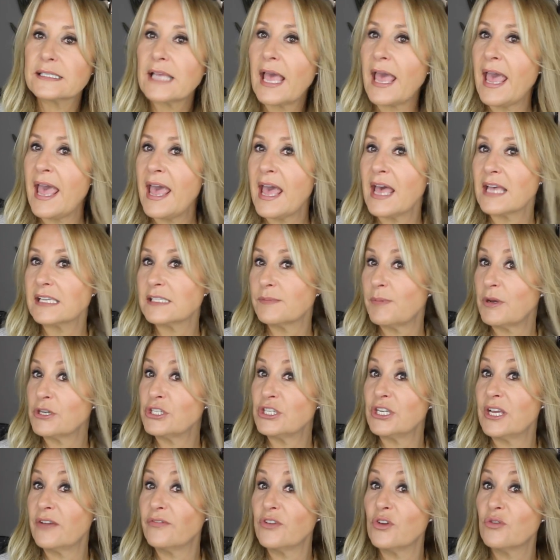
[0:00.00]
hair,
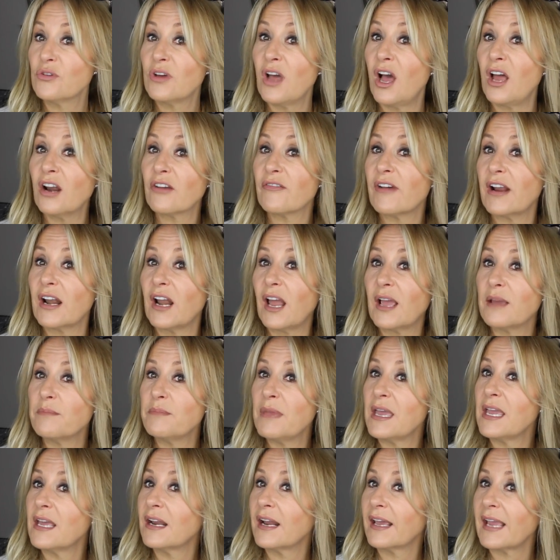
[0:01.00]
especially if you colour it like
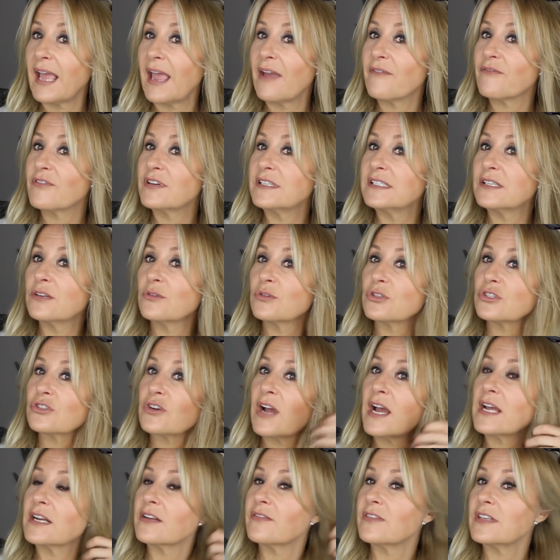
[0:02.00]
me. Like, every single
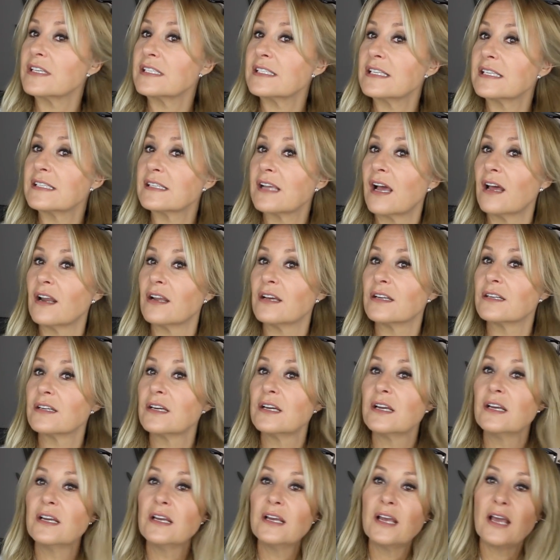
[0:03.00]
strand of this is coloured,
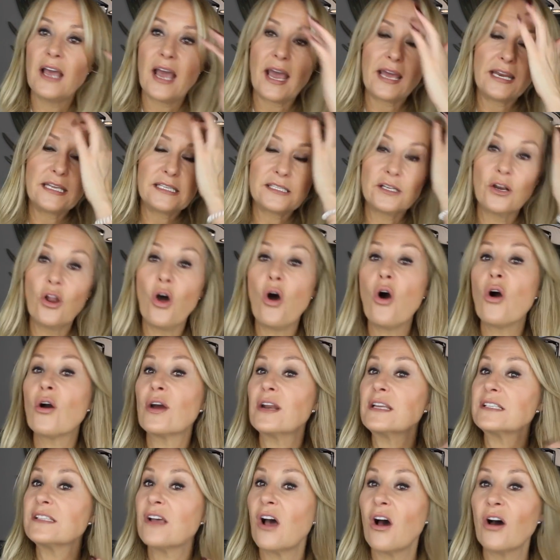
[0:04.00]
and it's long
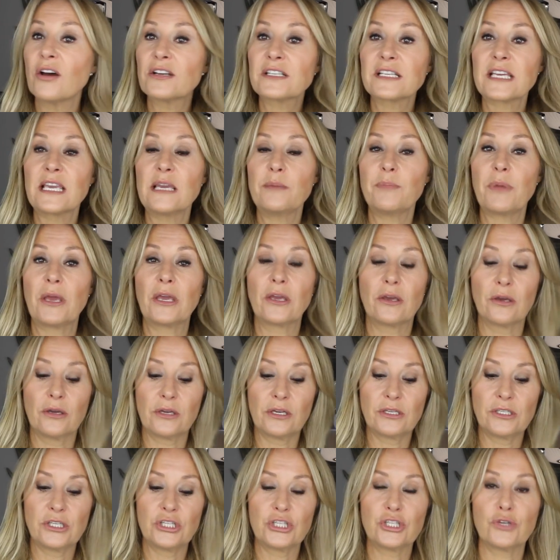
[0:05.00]
and it's hard to keep it in
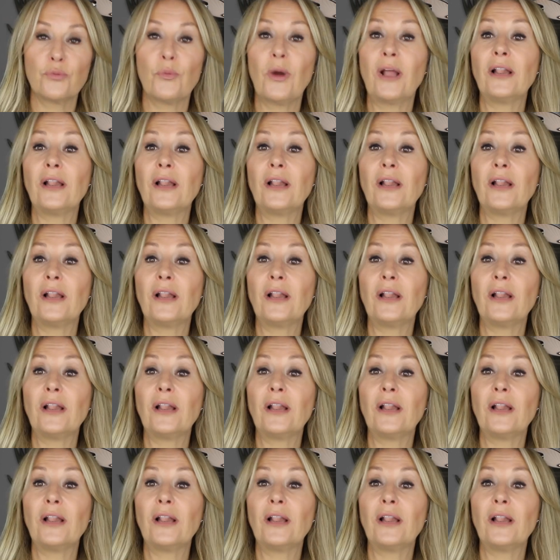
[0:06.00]
good condition.